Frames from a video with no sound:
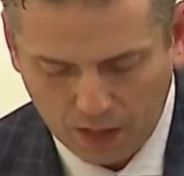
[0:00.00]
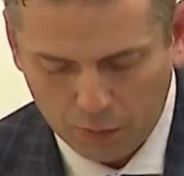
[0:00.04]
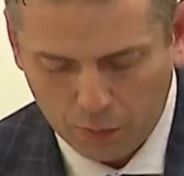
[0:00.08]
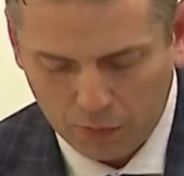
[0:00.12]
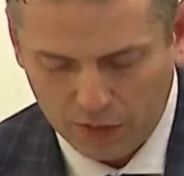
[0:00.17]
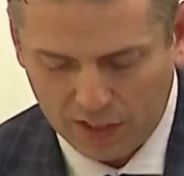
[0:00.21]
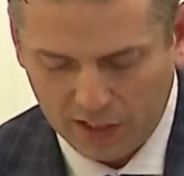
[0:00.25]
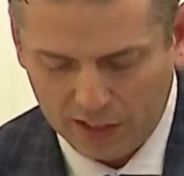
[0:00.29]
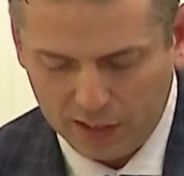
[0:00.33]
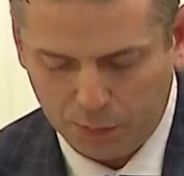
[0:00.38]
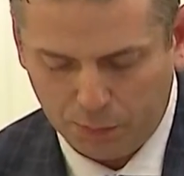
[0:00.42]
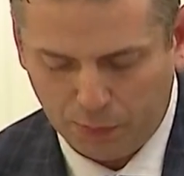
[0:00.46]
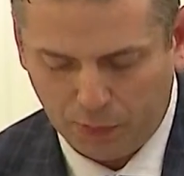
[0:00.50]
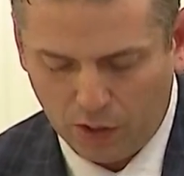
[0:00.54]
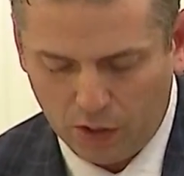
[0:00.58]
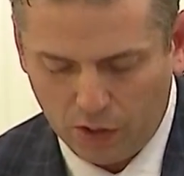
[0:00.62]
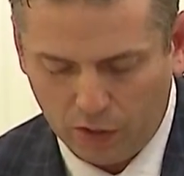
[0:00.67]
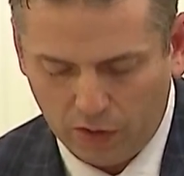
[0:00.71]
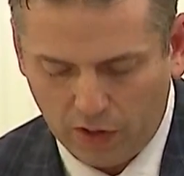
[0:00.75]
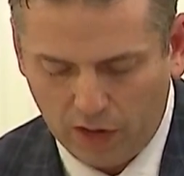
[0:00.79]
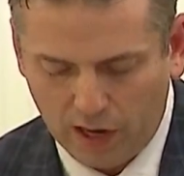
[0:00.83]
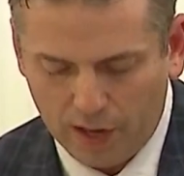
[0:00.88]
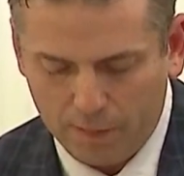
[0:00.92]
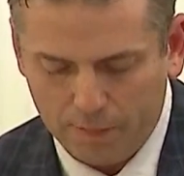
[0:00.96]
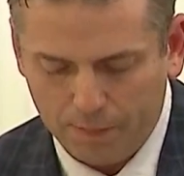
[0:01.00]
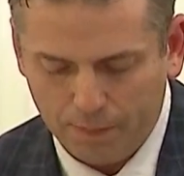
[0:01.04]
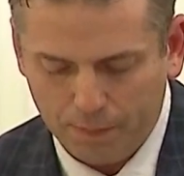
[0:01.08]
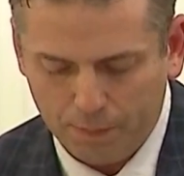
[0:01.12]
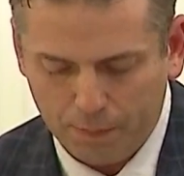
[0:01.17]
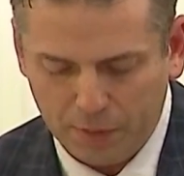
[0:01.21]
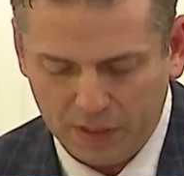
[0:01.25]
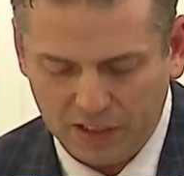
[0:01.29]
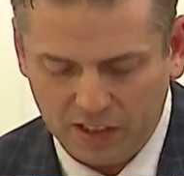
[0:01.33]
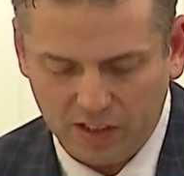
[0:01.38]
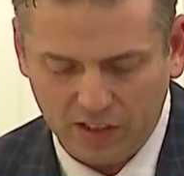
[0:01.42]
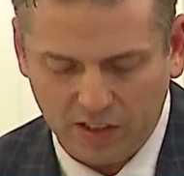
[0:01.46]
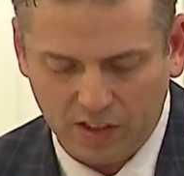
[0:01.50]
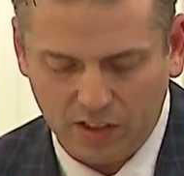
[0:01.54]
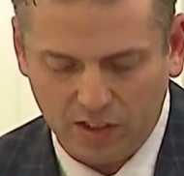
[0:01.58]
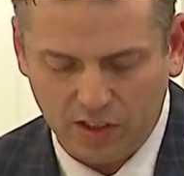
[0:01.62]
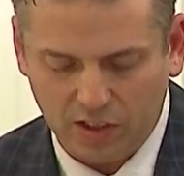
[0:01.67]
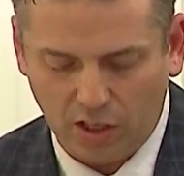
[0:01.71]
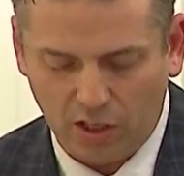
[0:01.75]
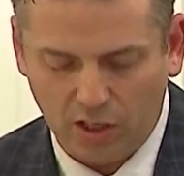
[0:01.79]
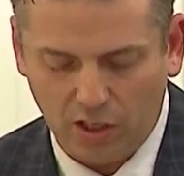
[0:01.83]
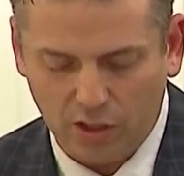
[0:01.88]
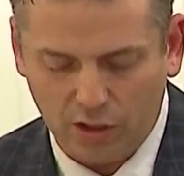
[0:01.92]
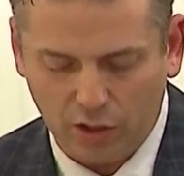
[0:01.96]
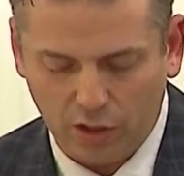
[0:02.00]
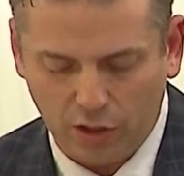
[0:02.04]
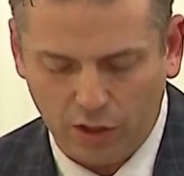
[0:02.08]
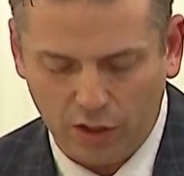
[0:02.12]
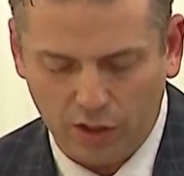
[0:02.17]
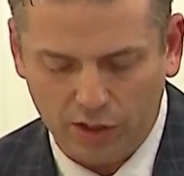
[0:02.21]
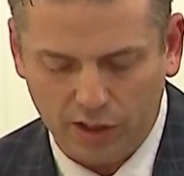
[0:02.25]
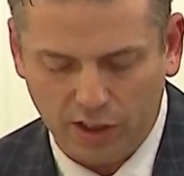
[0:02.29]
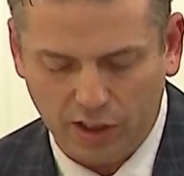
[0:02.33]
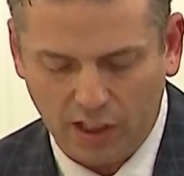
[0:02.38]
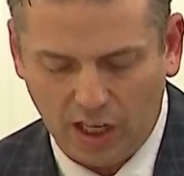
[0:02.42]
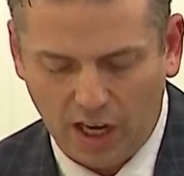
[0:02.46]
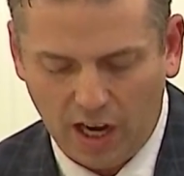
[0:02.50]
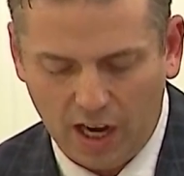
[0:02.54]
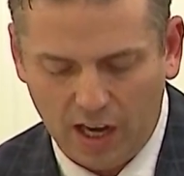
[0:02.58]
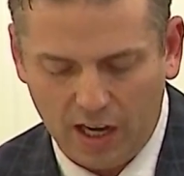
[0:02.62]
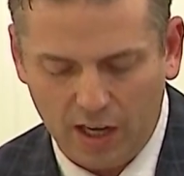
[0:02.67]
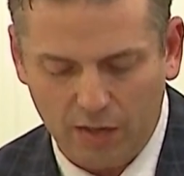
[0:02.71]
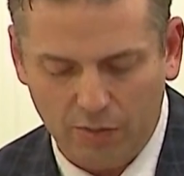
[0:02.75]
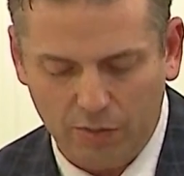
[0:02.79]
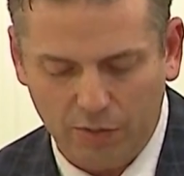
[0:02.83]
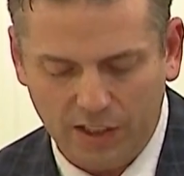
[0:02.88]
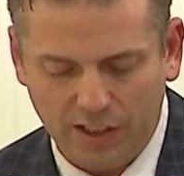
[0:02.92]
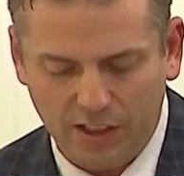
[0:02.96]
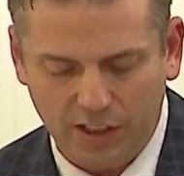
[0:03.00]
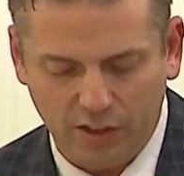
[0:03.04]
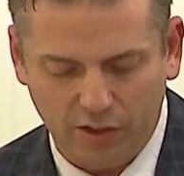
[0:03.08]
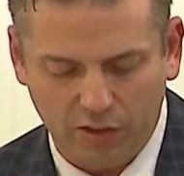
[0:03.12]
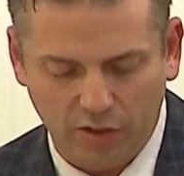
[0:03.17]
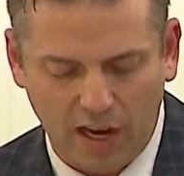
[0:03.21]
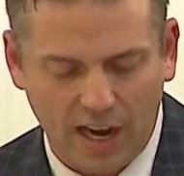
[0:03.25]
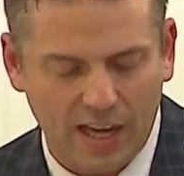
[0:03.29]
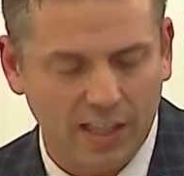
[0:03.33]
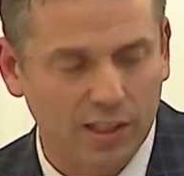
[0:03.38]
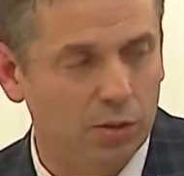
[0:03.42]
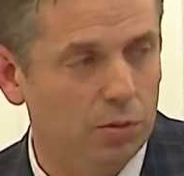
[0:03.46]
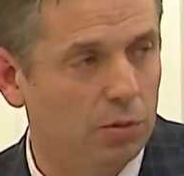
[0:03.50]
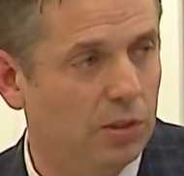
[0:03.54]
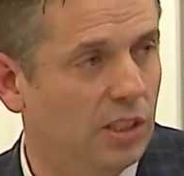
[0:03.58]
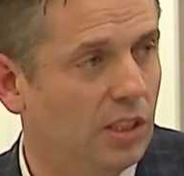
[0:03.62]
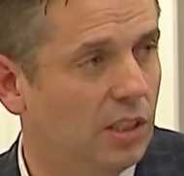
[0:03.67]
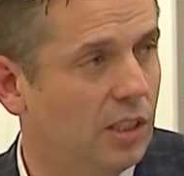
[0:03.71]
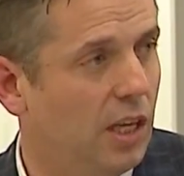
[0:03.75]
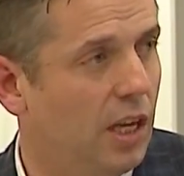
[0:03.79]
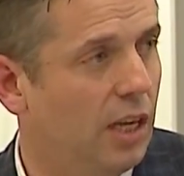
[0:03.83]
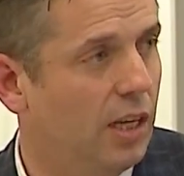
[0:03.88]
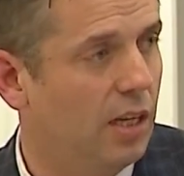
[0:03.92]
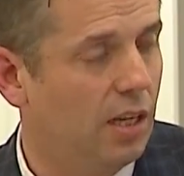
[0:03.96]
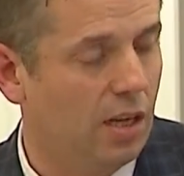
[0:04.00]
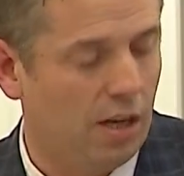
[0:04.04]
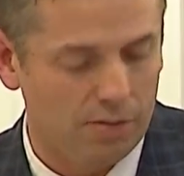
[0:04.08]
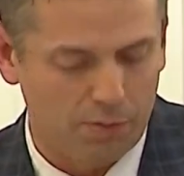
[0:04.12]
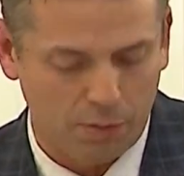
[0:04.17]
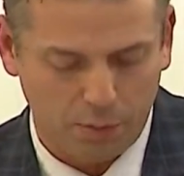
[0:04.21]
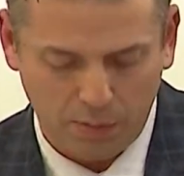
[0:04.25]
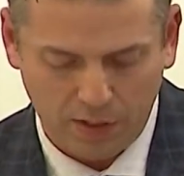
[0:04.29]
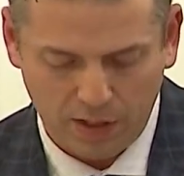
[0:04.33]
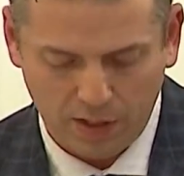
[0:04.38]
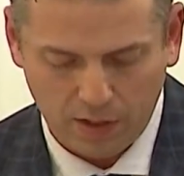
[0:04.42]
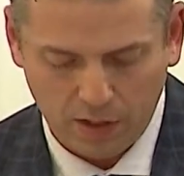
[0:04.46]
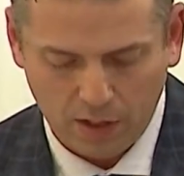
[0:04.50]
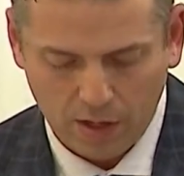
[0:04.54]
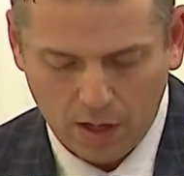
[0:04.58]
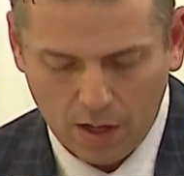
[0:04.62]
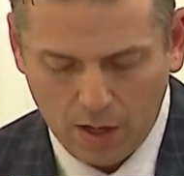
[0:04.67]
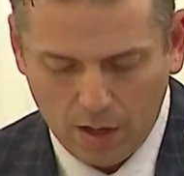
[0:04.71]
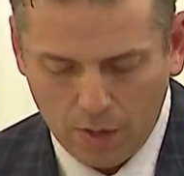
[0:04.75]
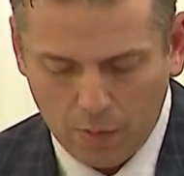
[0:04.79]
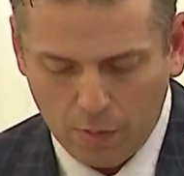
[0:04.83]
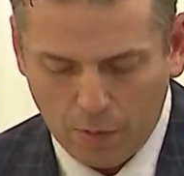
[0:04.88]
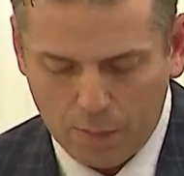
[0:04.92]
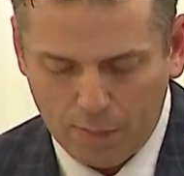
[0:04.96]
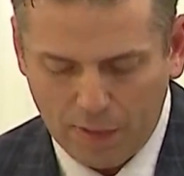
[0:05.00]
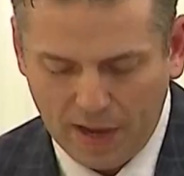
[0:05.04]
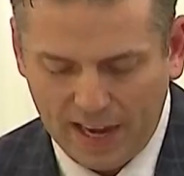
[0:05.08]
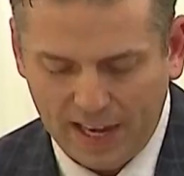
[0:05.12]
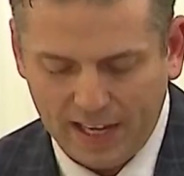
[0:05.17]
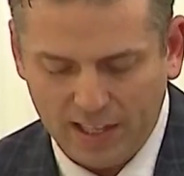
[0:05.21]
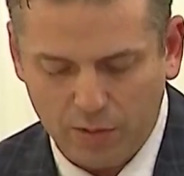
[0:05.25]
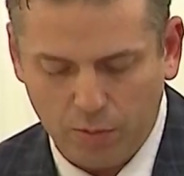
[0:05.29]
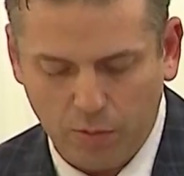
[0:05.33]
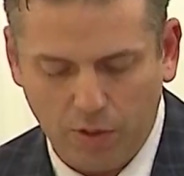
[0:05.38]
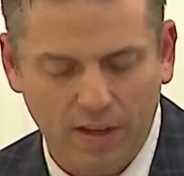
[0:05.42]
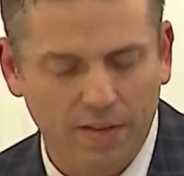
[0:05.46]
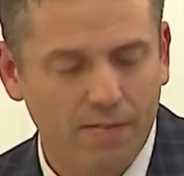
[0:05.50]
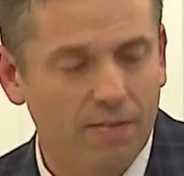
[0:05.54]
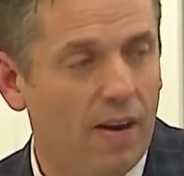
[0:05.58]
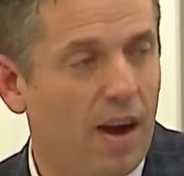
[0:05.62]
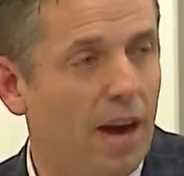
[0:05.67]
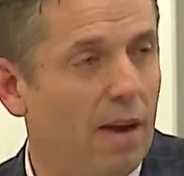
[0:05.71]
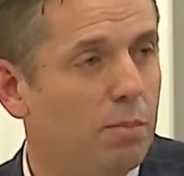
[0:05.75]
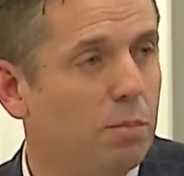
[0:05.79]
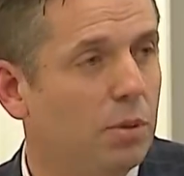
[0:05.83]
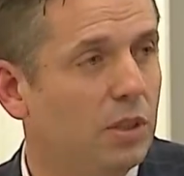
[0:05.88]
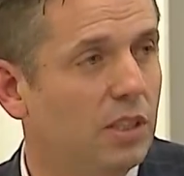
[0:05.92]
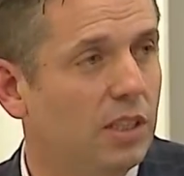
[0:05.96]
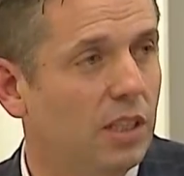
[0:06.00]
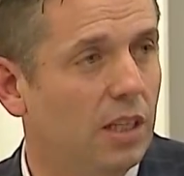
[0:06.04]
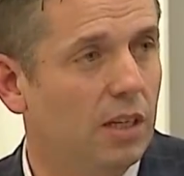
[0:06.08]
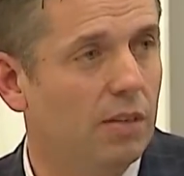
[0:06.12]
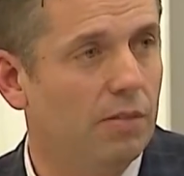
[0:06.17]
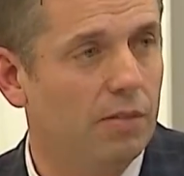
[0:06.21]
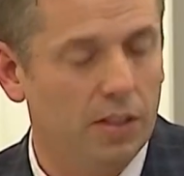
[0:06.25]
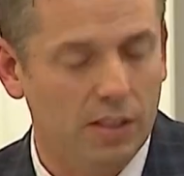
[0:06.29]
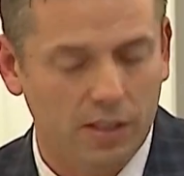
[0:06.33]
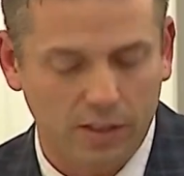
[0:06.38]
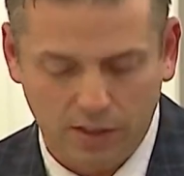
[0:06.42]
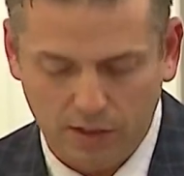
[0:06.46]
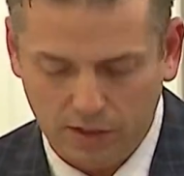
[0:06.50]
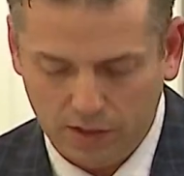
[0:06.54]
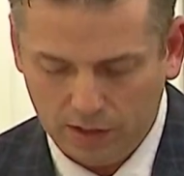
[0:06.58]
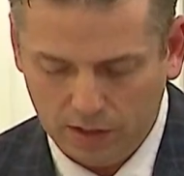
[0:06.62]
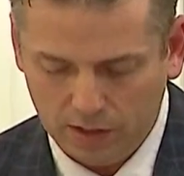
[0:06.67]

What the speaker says: With this program, businesses are encouraged to hire recent graduates, and government will pay 25% of their